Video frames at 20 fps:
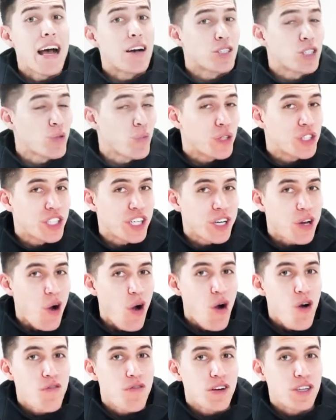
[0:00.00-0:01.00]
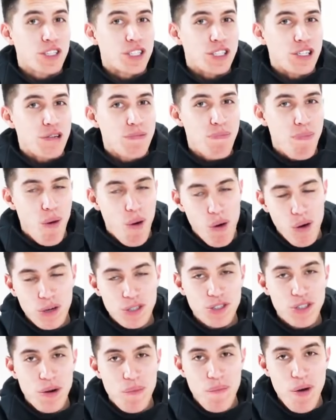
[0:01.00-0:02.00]
Now switching over to
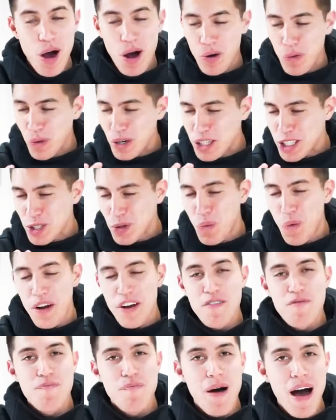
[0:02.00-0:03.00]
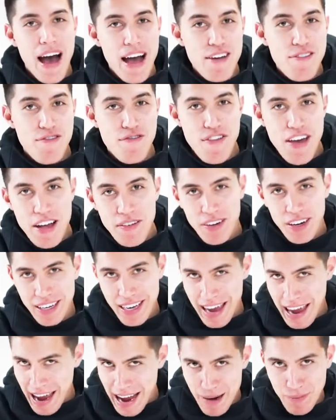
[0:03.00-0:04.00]
portrait mode, which is one of my
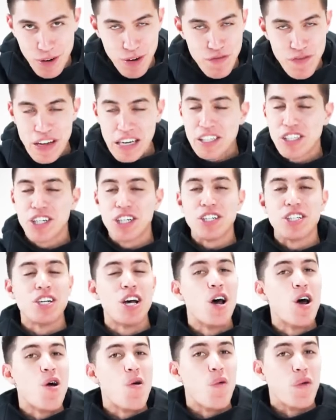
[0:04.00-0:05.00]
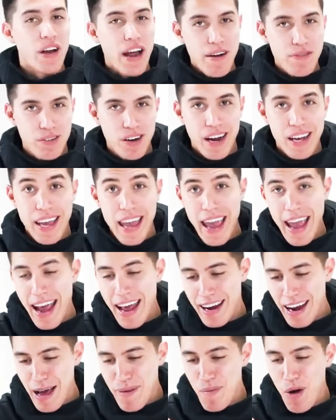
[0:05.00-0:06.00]
favorite camera features. Whenever I
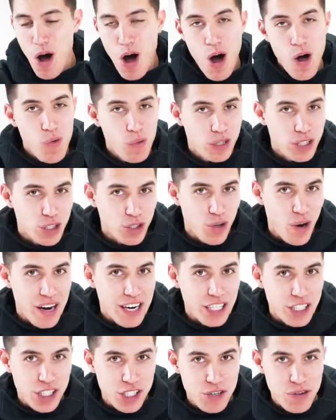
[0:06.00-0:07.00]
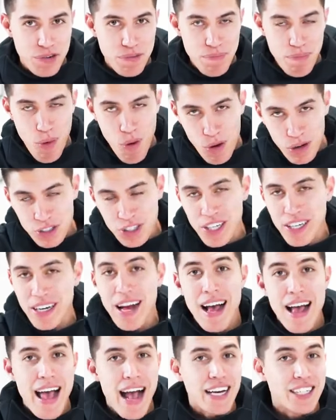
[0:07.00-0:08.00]
can, I'm always trying to shoot in
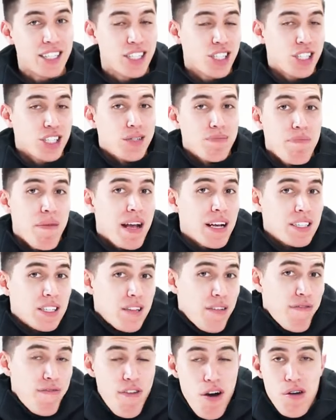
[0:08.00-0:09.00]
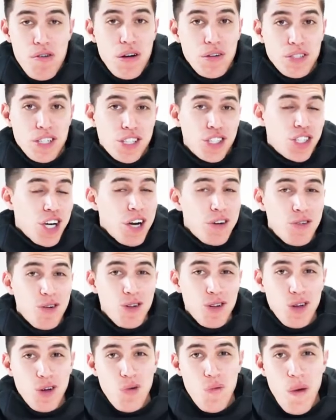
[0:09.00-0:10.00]
portrait, as it just makes the photos in
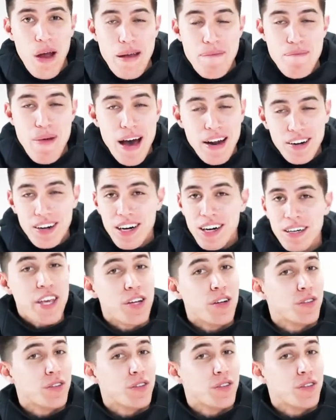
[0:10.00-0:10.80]
general look way better.